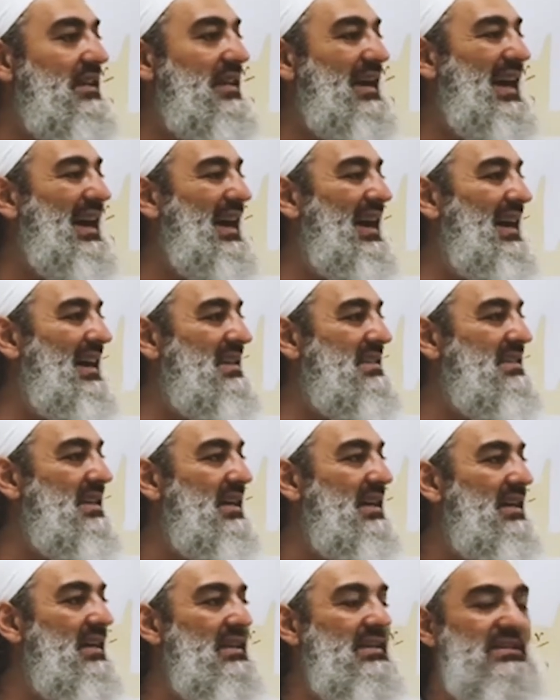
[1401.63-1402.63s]
cars,
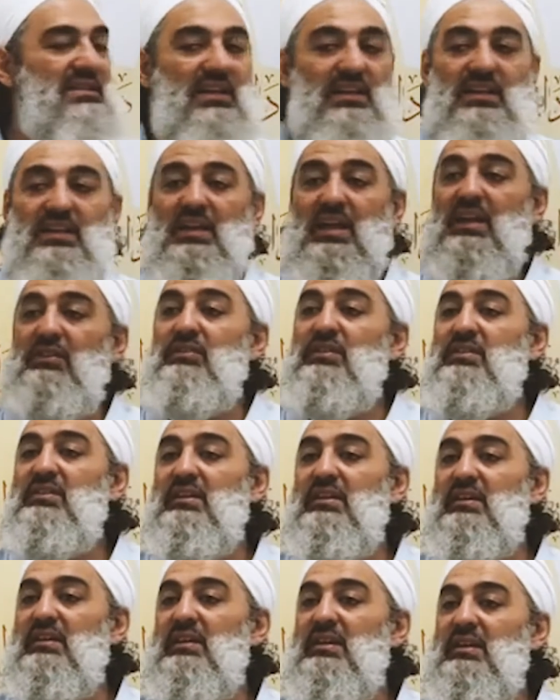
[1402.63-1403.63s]
selling
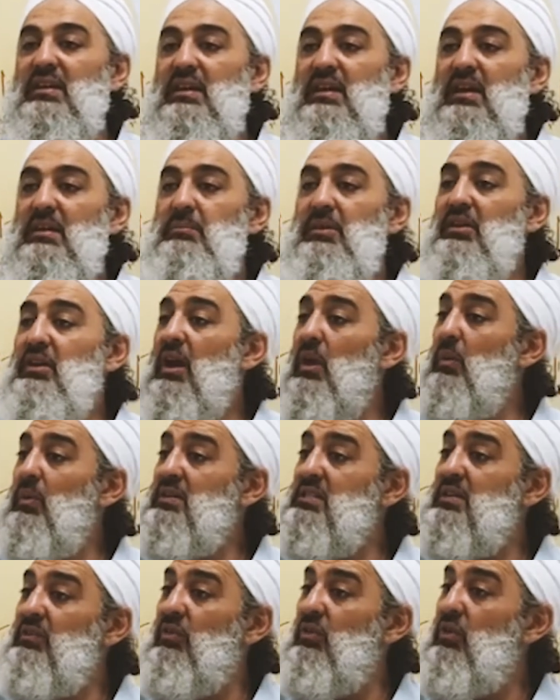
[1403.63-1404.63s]
everything. But no
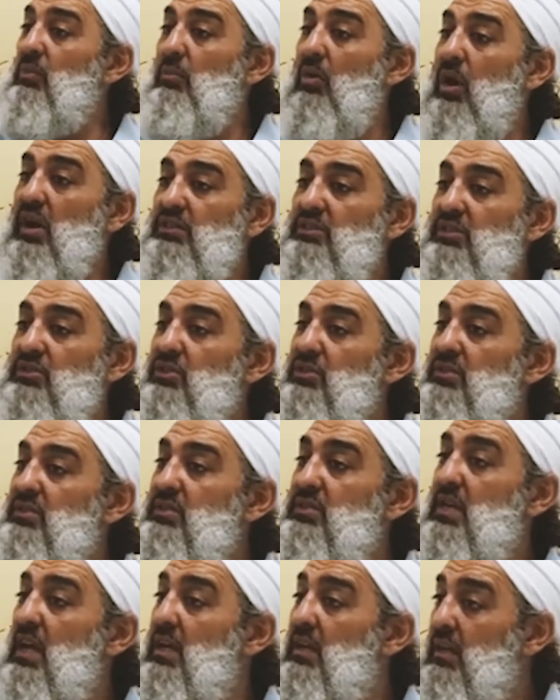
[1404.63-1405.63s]
one's ever reminded you to
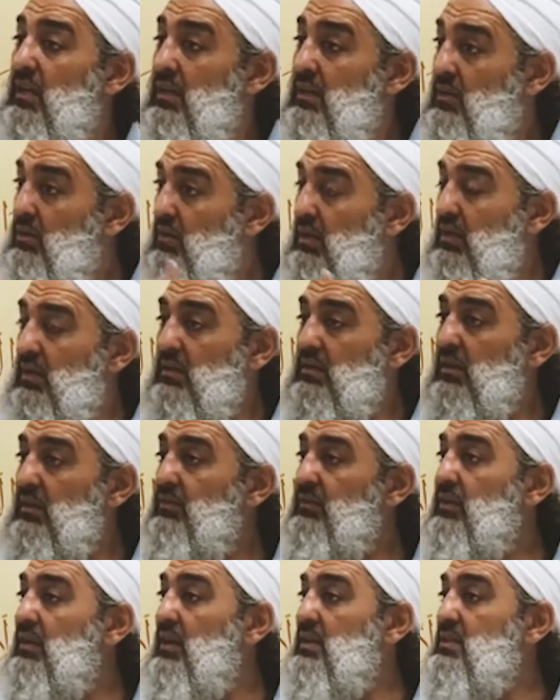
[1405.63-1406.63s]
say, hey, don't
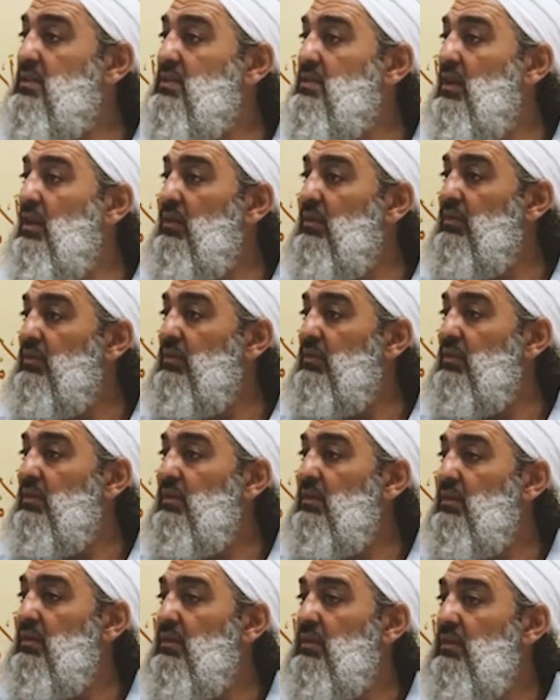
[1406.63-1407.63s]
forget yourself.
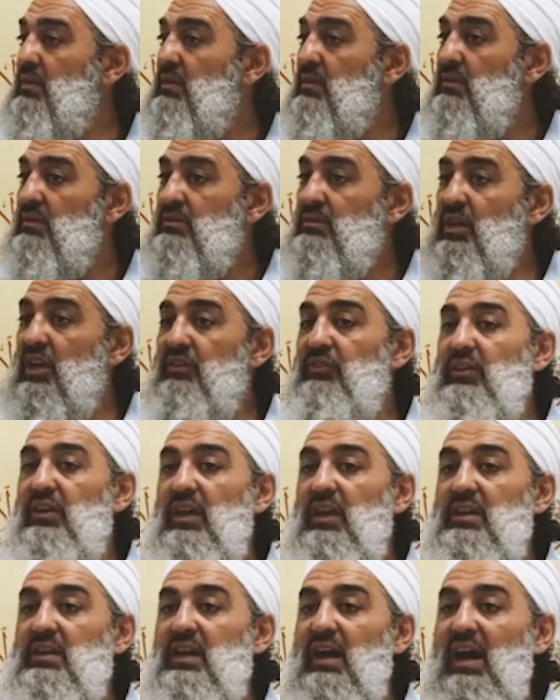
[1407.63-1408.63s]
Don't
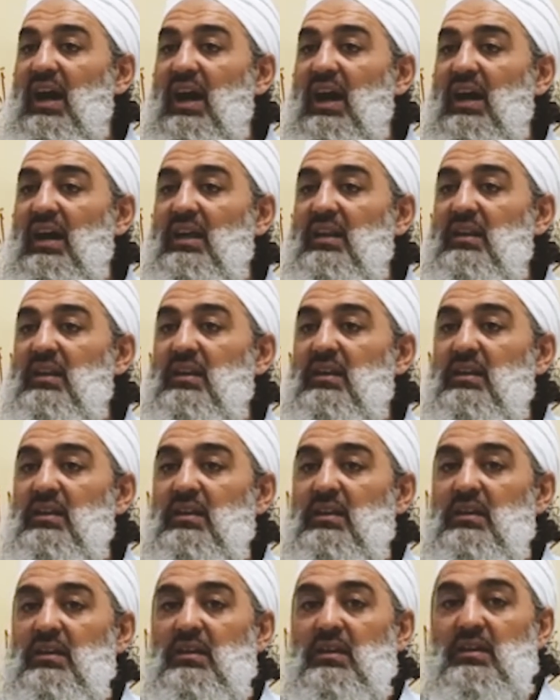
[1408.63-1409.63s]
forget your heart.
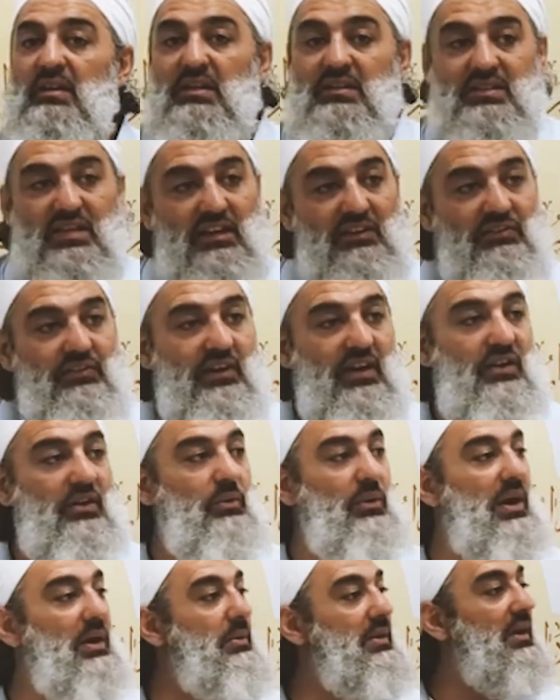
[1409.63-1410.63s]
That's how far
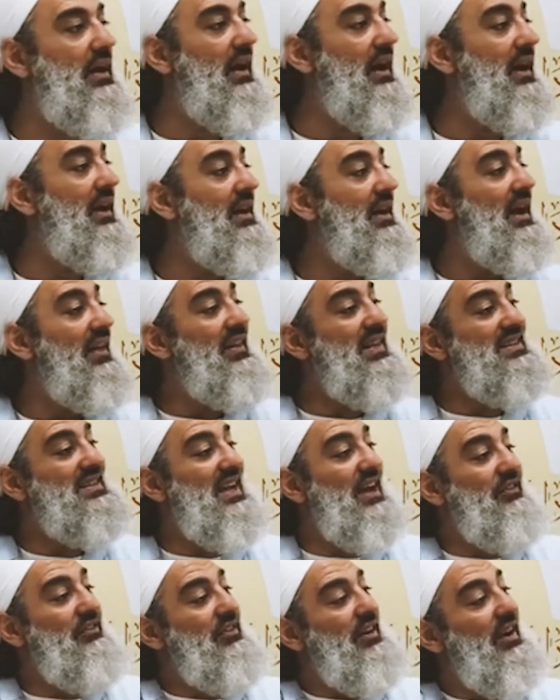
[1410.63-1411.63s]
away we are. And that's
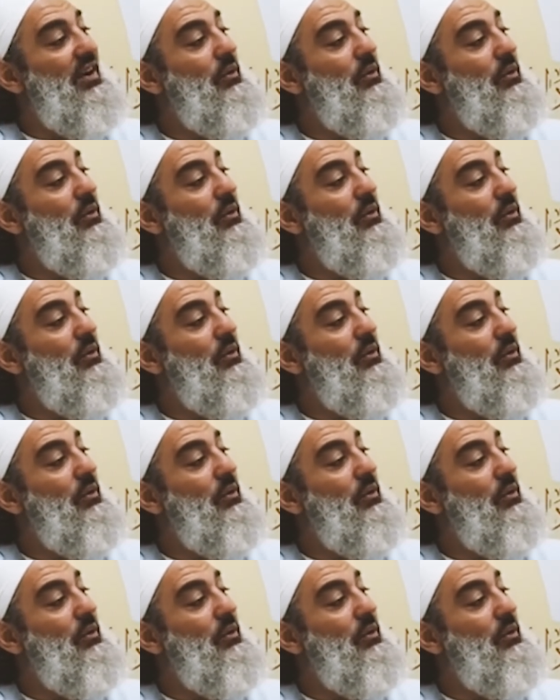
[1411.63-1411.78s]
how far